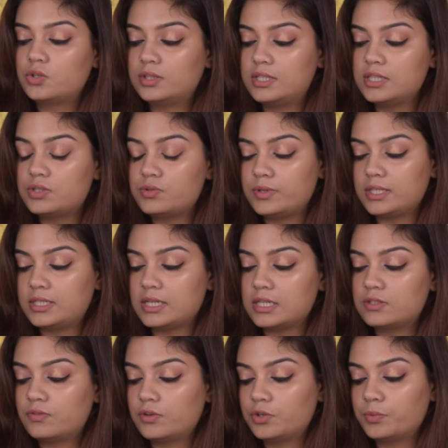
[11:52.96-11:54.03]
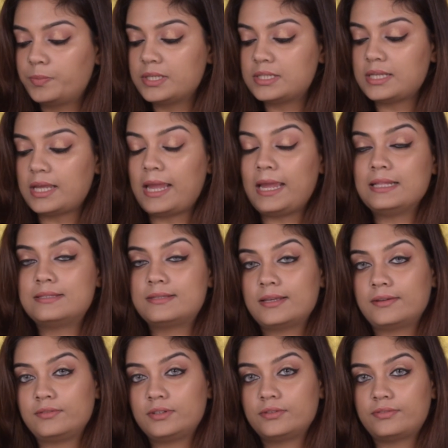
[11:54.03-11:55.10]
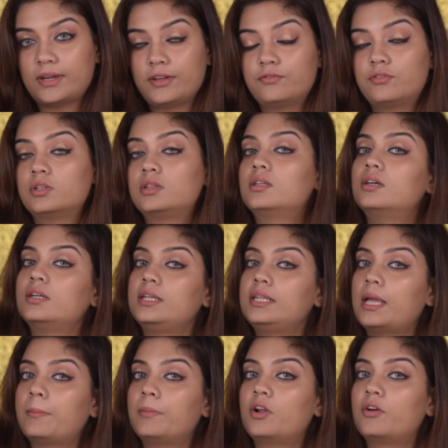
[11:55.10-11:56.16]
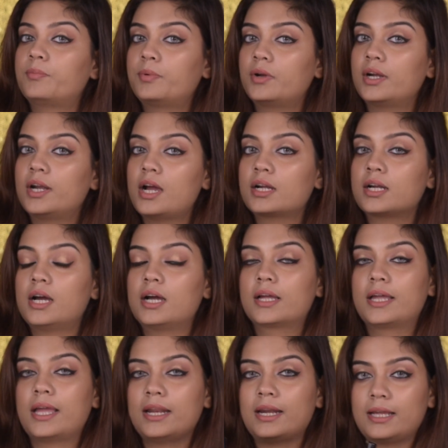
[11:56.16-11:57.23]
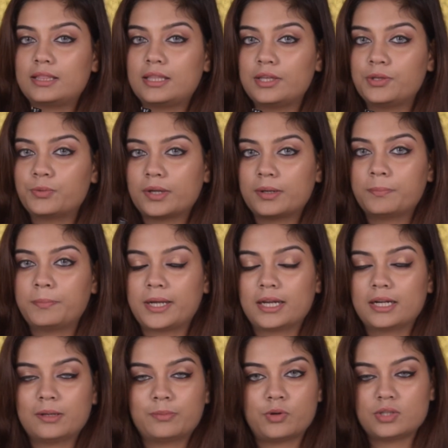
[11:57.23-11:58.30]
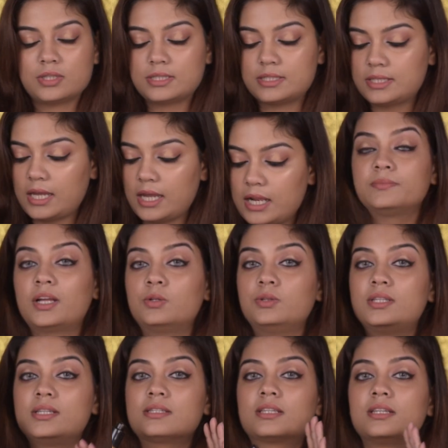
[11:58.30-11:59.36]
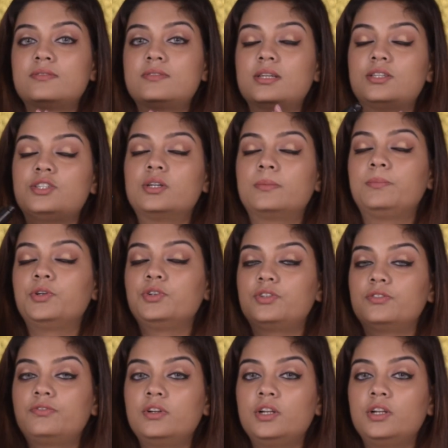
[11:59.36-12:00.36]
this retails for rupees 8.75 for 30 ml of product. Again, I think you can pick it up on sale. Now this gives such a beautiful